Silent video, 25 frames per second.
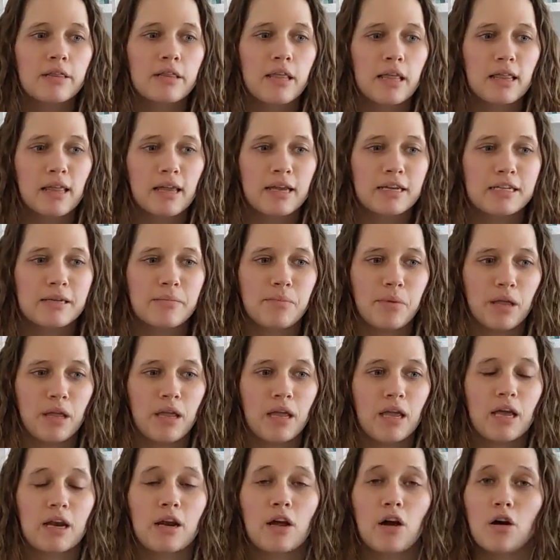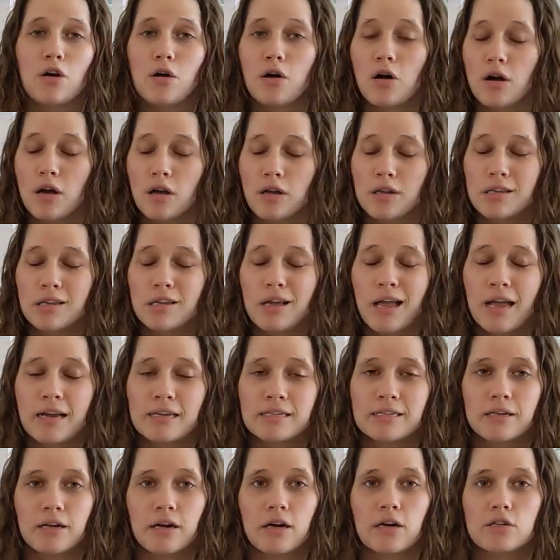They like to be in a
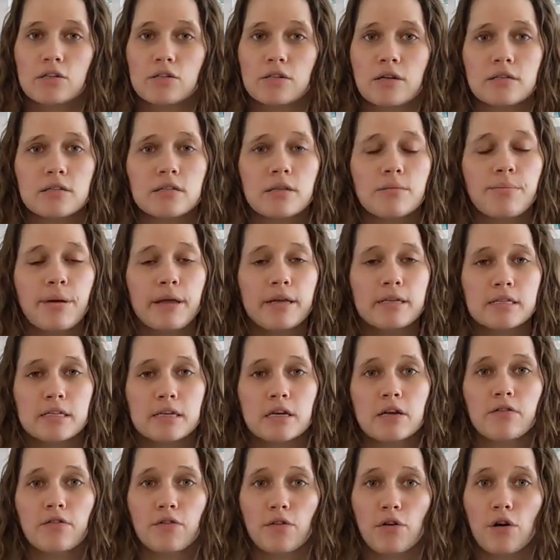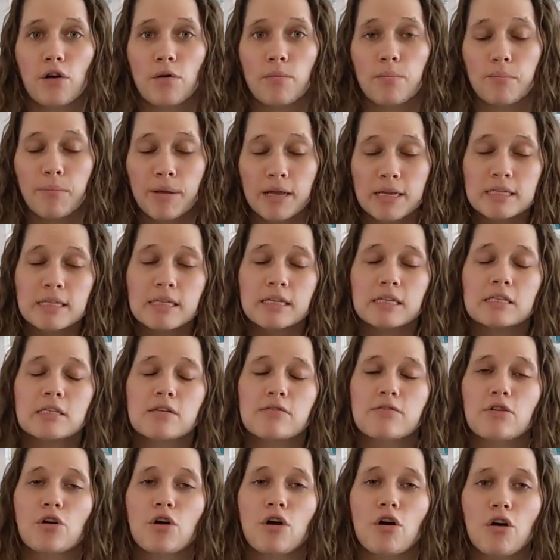hexagon. So that's the basic for,
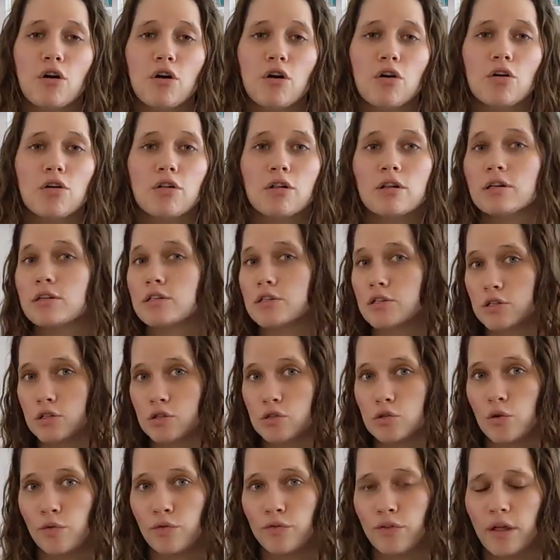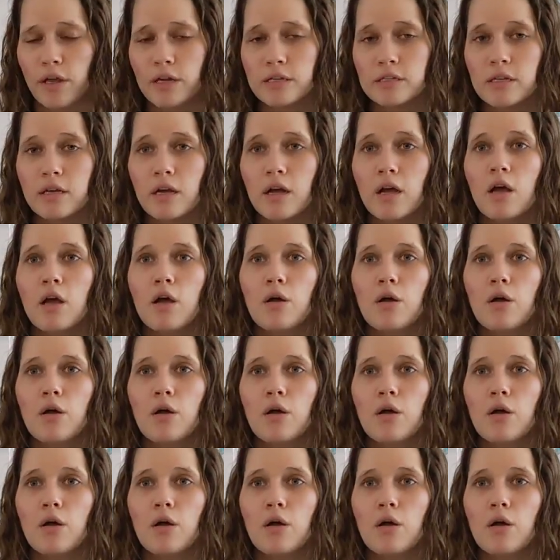basis for all snowflakes,